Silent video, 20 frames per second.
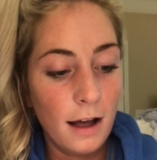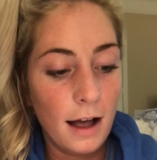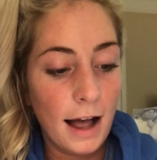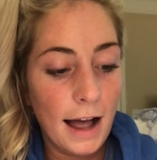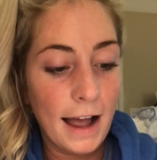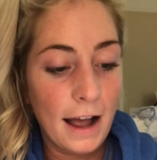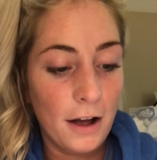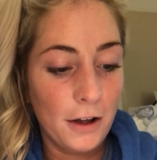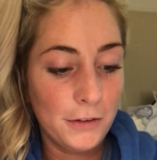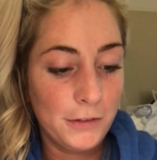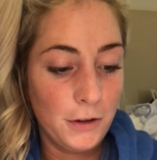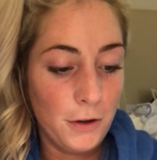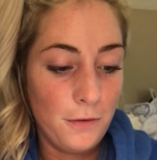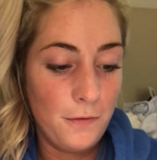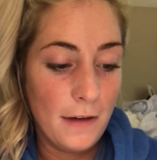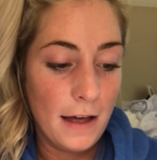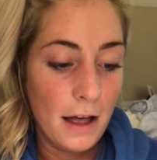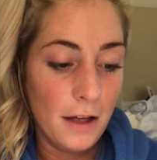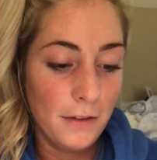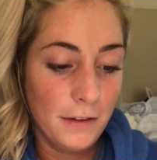I also
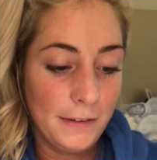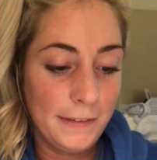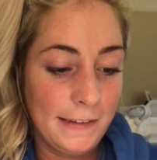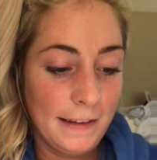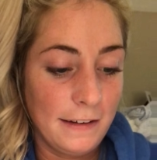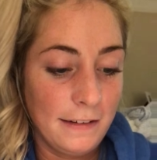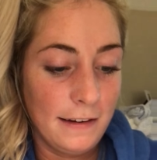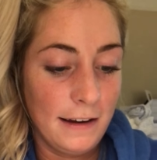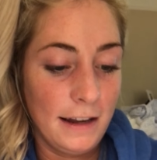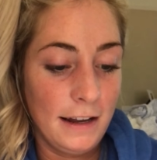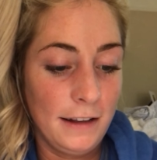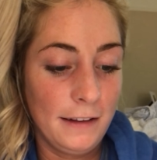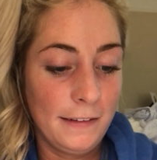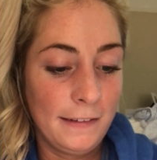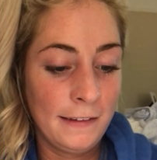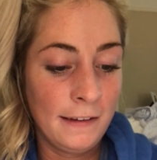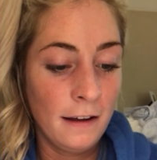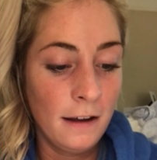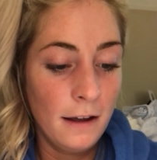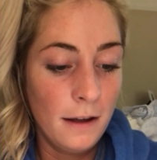felt the
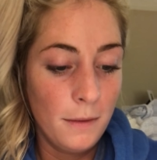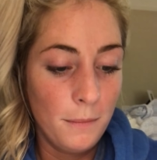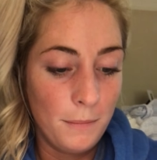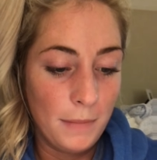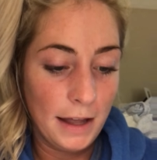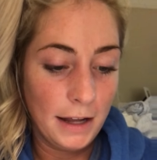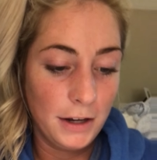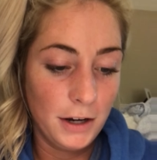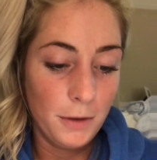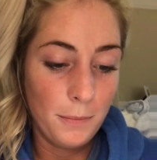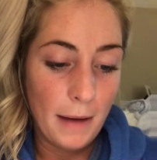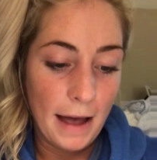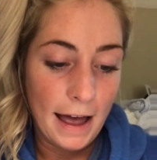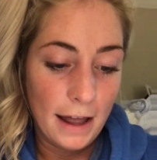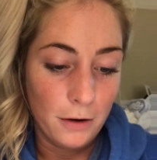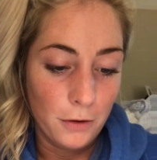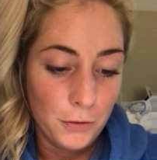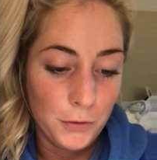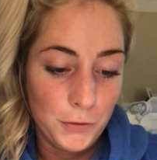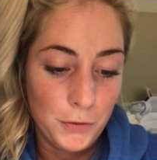sentence, pick your
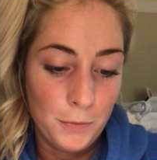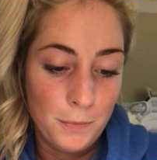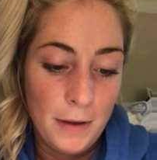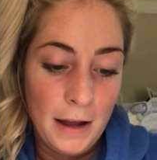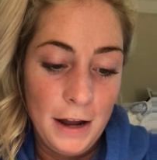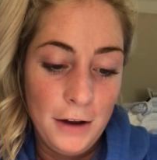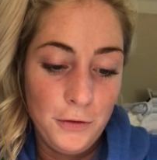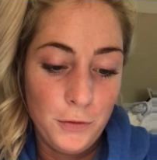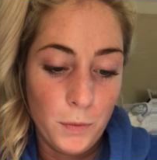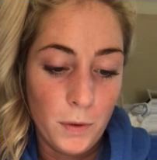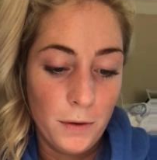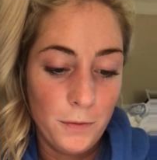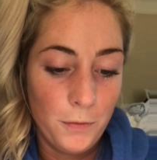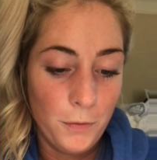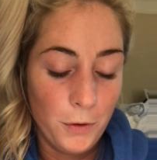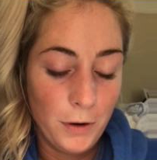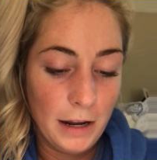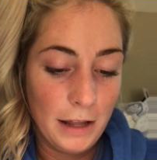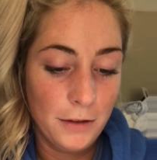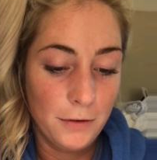battles, from page
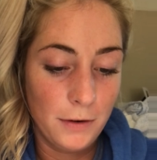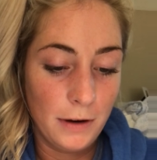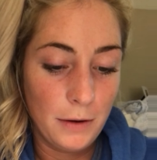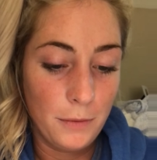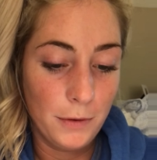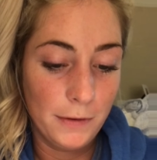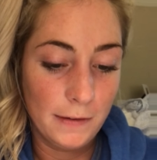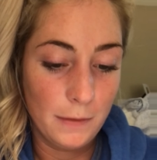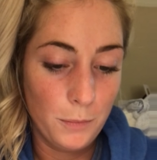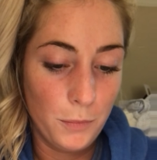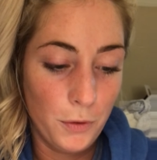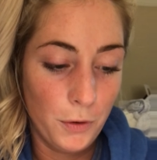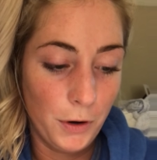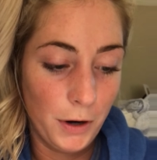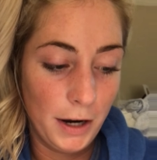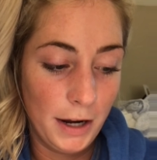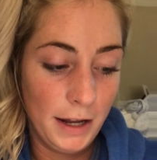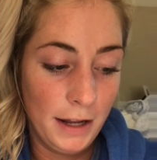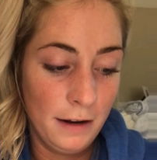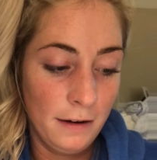143 was
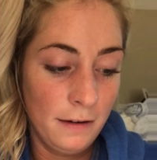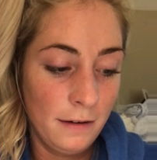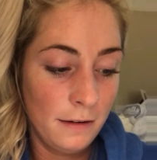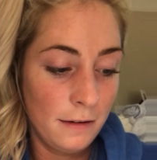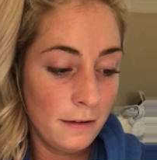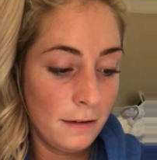important.